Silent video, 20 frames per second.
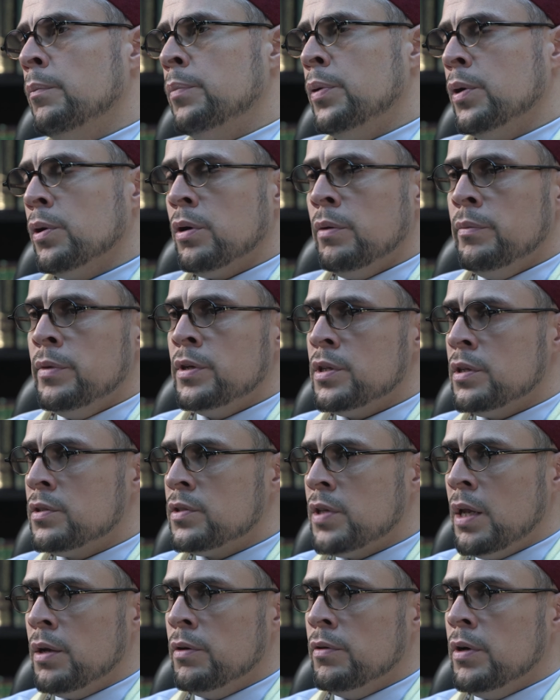pilgrimage,
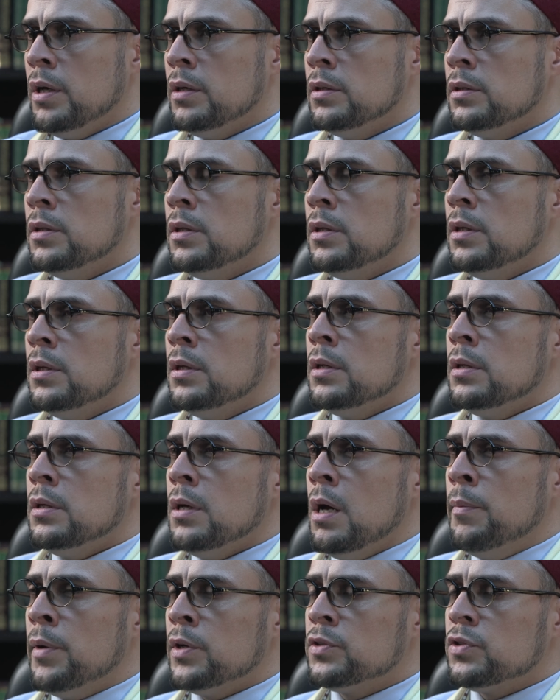etc.,
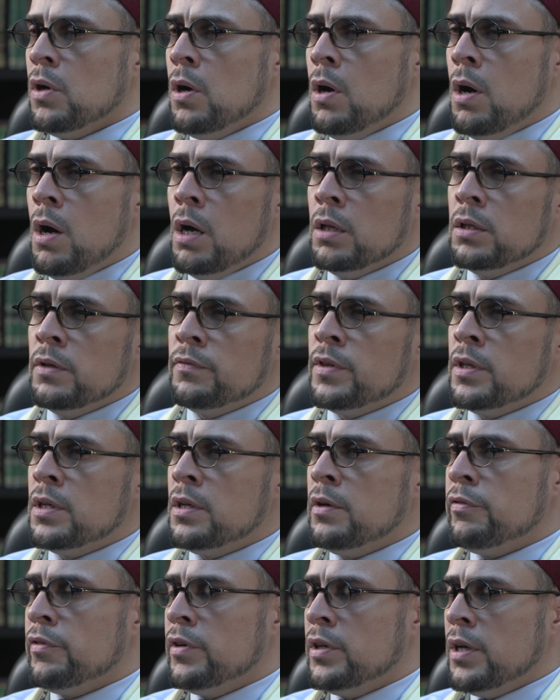amongst all of the
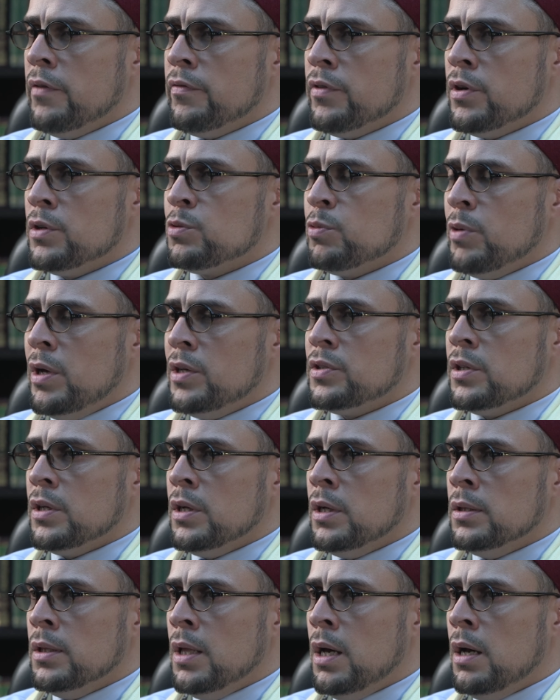different diverse ways that
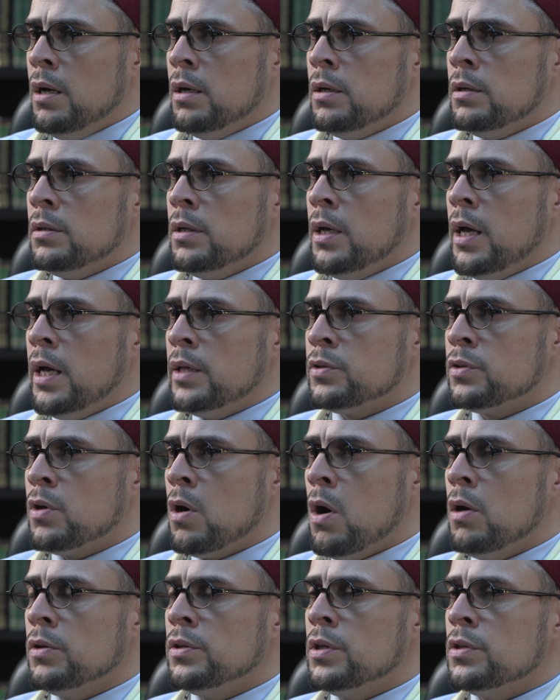Allah has
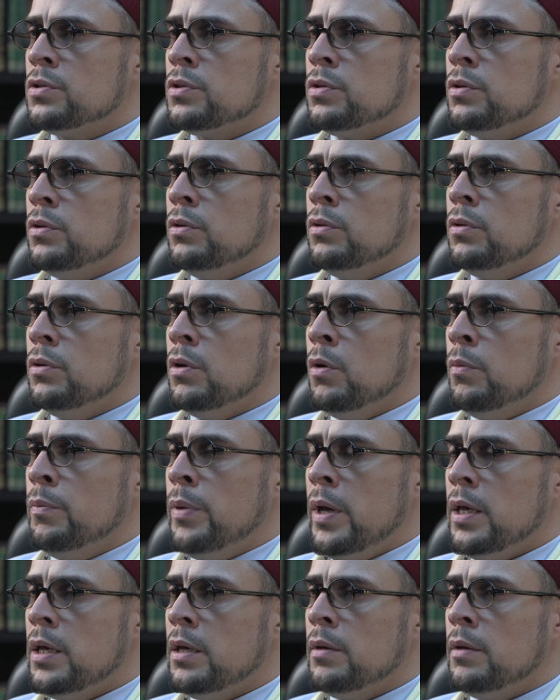called us to obey